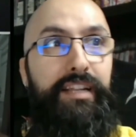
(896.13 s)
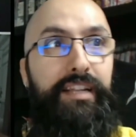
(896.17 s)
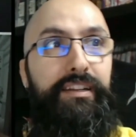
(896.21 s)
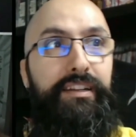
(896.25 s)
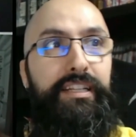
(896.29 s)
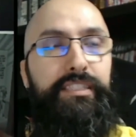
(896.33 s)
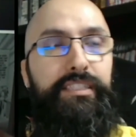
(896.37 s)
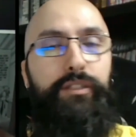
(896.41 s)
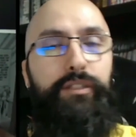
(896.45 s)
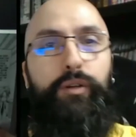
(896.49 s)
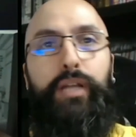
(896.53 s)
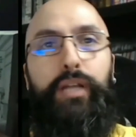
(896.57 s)
There
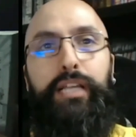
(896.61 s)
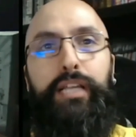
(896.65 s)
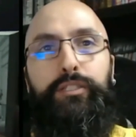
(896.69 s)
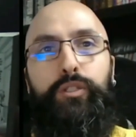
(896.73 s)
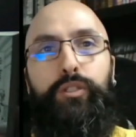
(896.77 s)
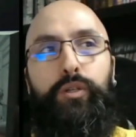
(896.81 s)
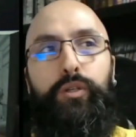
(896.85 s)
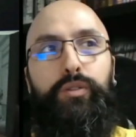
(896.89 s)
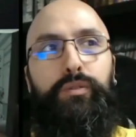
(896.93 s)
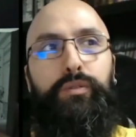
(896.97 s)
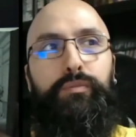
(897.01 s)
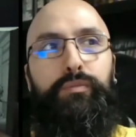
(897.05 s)
it is. Okay,
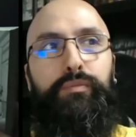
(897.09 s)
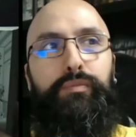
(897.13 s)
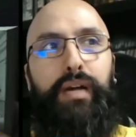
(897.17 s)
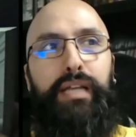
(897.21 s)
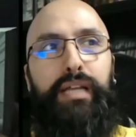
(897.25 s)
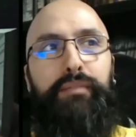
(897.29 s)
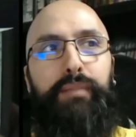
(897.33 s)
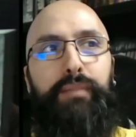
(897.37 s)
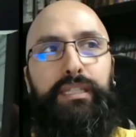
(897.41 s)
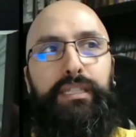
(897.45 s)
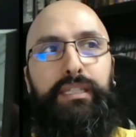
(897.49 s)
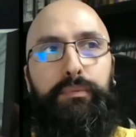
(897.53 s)
so
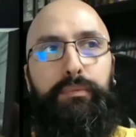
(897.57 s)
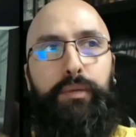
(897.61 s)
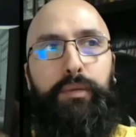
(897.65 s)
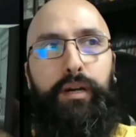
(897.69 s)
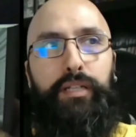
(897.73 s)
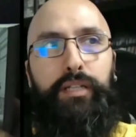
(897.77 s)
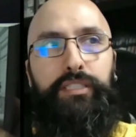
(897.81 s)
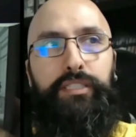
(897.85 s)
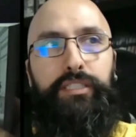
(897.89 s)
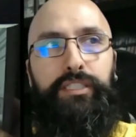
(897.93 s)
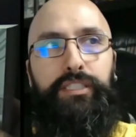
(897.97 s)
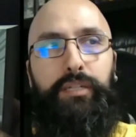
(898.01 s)
my
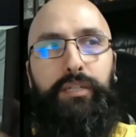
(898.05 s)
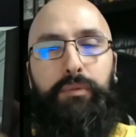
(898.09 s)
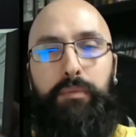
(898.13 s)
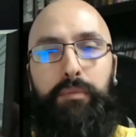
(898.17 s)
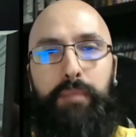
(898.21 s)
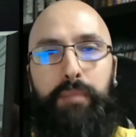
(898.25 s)
subconscious still